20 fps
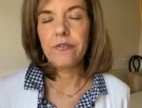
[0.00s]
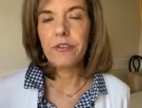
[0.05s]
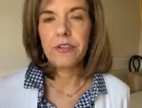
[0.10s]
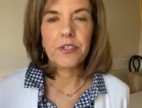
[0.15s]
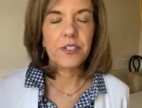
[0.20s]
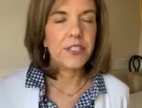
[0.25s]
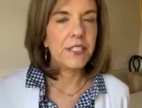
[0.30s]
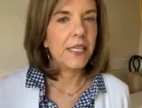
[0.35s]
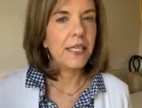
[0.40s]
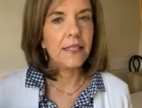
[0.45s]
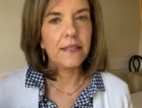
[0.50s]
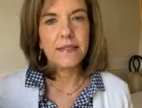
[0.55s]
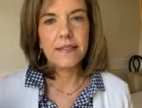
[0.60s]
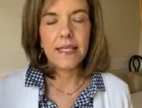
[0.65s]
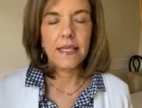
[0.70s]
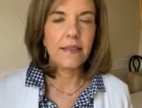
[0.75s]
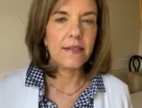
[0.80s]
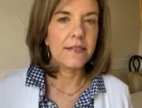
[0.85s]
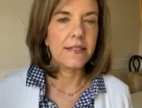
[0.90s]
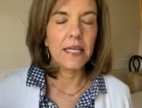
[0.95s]
if you're seeing
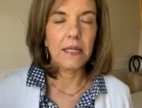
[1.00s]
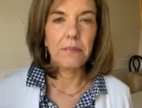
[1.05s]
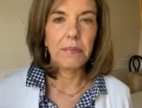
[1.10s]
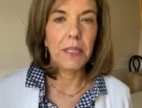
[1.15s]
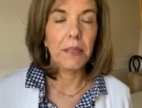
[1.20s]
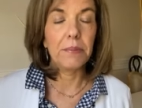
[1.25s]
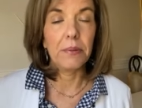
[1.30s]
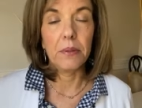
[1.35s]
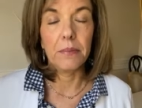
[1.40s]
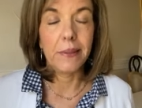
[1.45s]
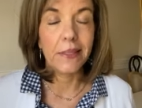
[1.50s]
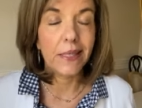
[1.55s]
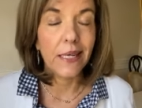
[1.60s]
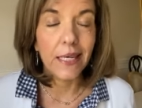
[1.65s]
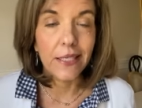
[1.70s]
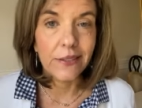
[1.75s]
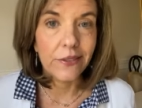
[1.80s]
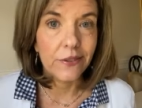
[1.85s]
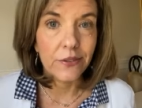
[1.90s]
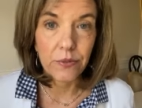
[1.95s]
the same people, but
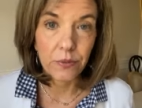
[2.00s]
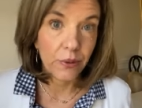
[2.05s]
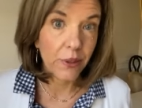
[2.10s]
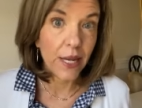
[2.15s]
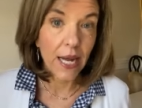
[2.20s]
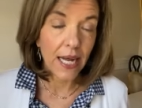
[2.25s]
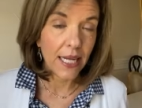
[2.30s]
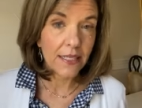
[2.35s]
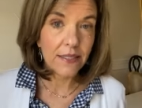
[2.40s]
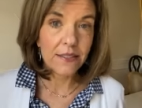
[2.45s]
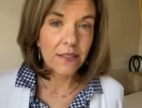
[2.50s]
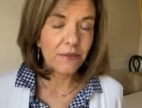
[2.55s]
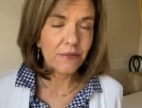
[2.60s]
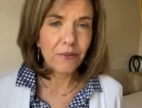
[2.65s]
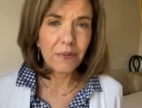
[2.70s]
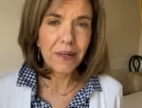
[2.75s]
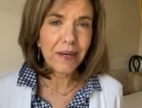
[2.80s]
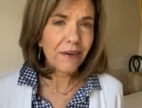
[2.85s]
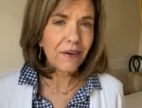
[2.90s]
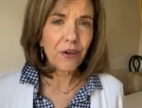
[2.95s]
God knows we're not. So
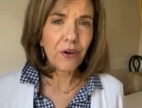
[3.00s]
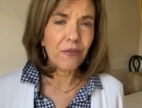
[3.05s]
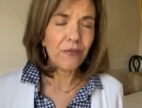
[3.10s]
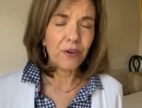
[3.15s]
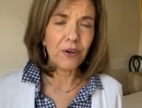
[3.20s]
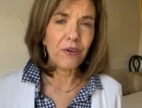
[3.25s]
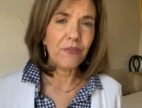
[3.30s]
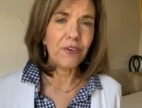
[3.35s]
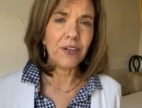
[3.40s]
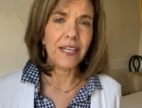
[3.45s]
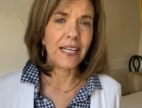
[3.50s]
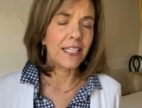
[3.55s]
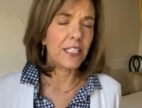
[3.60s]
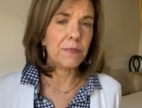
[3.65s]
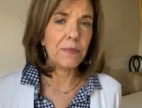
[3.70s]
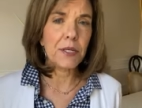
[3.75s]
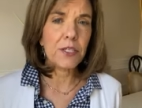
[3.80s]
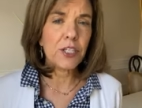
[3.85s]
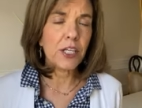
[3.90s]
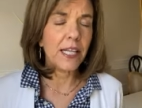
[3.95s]
wear it over and over again,
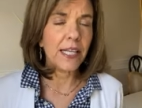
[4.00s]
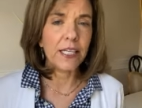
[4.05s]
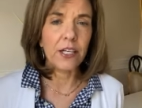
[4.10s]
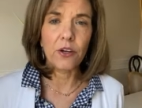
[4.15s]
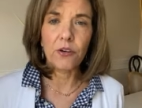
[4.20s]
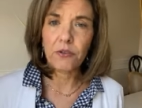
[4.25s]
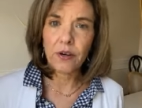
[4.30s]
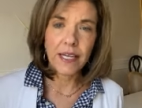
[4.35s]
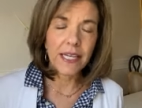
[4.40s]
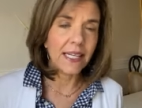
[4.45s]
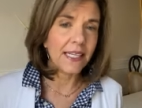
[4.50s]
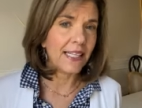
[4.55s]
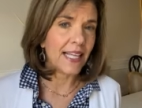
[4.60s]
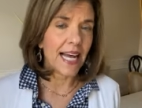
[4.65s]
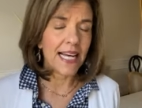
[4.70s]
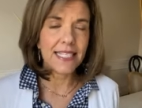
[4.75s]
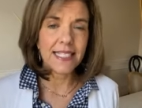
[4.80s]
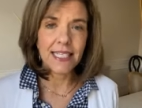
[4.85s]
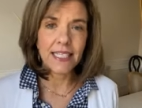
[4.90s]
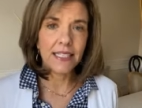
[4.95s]
especially like a great
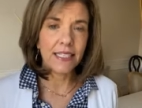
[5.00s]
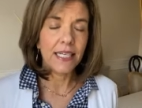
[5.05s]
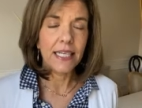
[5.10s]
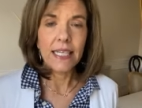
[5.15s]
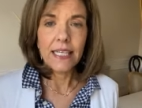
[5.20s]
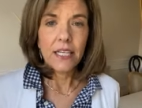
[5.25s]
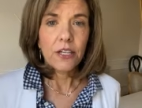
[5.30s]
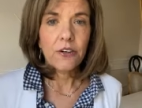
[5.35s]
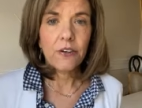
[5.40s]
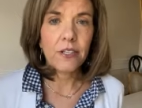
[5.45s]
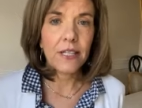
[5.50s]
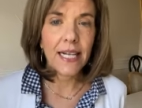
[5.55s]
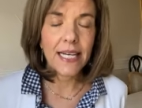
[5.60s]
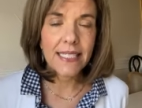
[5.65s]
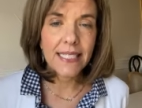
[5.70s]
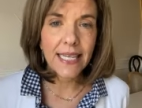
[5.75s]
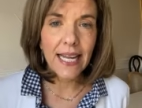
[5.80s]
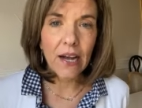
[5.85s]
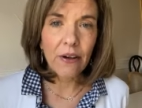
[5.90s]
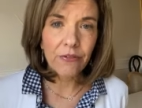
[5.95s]
classic
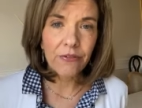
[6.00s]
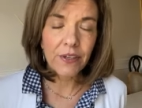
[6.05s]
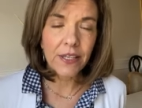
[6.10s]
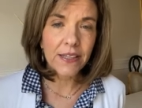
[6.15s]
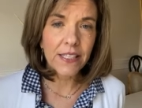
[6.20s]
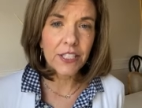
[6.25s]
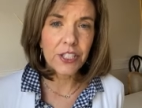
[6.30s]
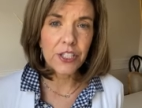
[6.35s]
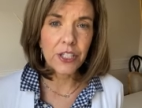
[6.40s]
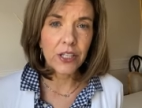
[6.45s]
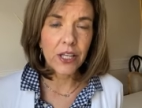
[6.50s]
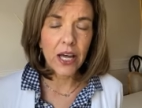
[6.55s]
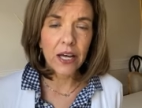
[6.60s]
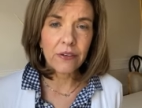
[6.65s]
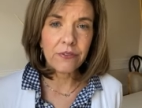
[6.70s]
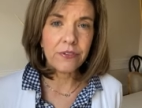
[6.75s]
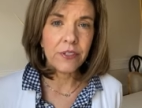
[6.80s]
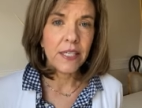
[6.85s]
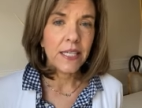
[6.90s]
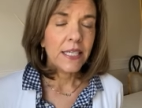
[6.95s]
classic outfit that you
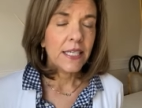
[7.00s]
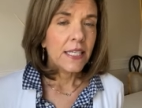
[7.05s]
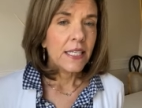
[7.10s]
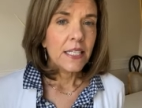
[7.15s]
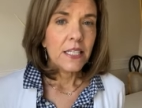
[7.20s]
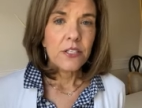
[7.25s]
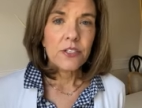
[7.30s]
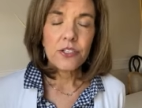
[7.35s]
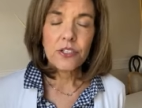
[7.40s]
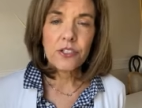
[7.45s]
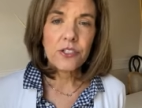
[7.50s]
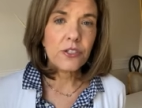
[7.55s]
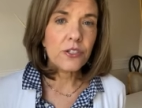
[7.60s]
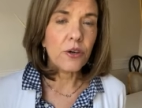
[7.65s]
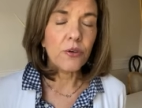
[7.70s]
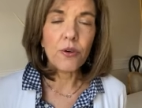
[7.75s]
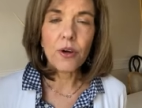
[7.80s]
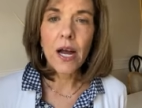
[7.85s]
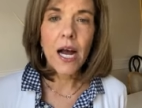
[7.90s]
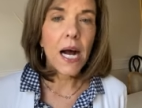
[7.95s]
love.
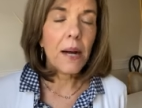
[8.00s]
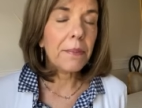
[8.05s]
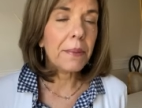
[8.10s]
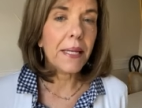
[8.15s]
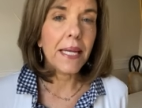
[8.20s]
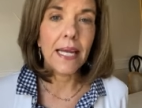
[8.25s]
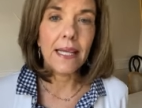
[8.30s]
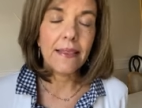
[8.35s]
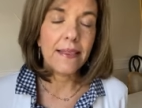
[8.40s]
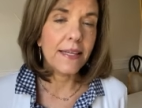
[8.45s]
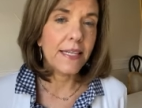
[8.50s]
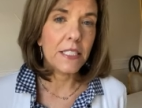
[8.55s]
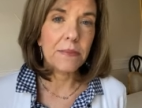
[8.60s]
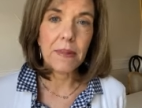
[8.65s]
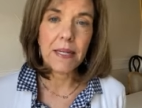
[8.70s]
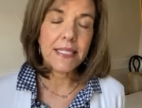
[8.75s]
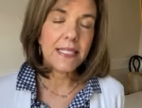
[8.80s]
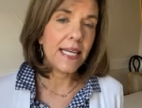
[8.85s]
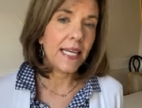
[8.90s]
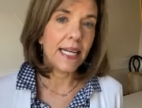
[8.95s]
Don't complicate things
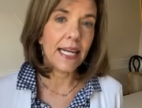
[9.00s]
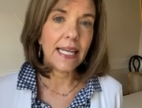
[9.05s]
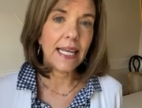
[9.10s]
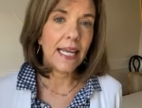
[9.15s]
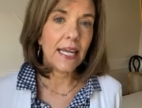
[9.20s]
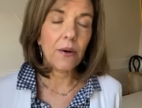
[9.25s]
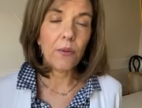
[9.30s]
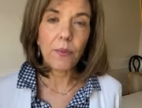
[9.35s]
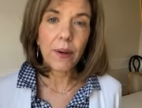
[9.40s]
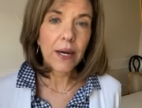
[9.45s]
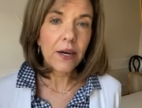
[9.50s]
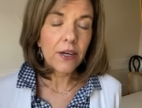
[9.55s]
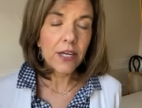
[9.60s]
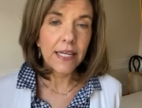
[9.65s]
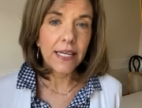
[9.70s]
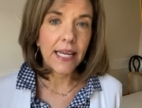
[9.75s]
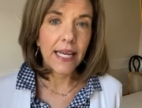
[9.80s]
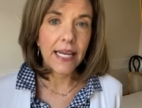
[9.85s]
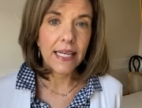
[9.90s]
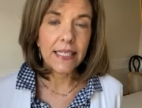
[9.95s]
by saying I can't wear it
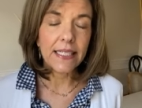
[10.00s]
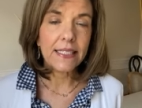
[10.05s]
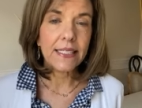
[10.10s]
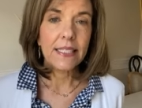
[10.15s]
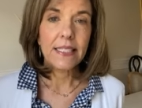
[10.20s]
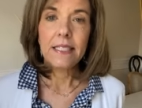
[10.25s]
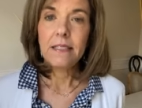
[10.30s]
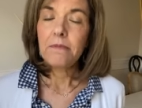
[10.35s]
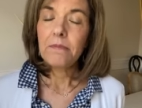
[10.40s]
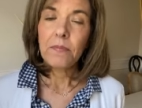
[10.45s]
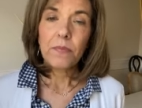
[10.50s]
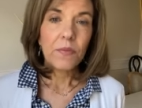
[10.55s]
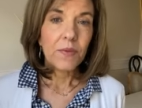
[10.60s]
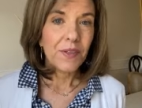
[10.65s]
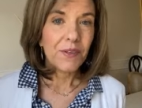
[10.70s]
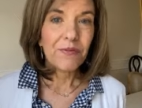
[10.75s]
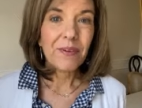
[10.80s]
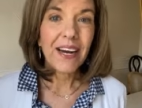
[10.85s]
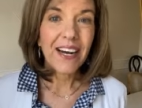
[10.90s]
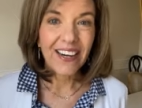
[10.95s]
again.
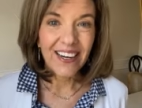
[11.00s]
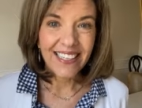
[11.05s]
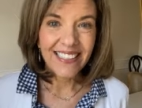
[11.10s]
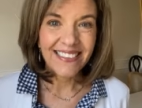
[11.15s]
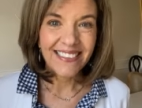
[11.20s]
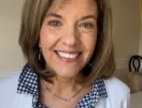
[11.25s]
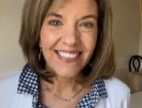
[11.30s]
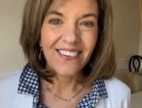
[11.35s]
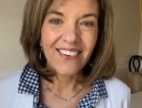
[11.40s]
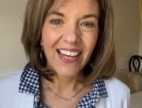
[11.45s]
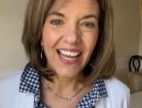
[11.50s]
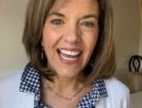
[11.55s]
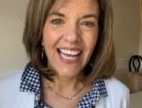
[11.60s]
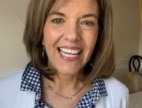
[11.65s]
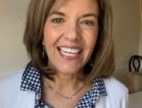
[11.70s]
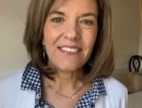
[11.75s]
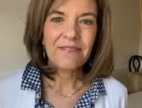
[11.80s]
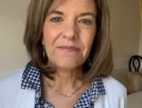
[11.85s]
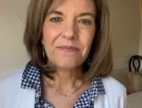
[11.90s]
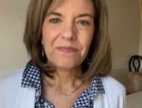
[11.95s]
Wear it,
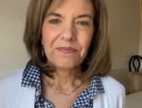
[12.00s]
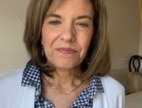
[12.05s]
okay?